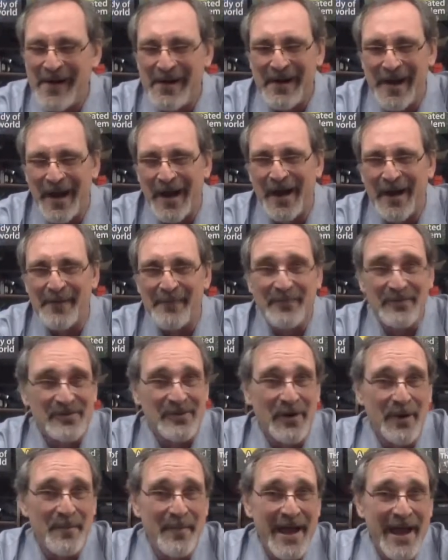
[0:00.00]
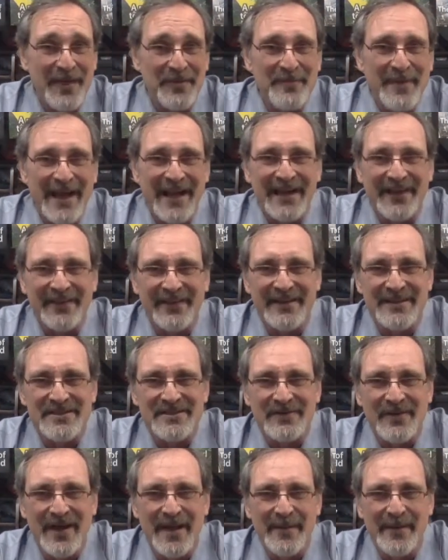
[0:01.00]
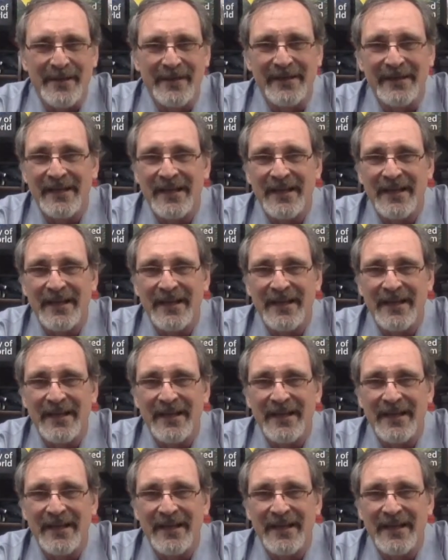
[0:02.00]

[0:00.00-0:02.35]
up sort of mathematically describing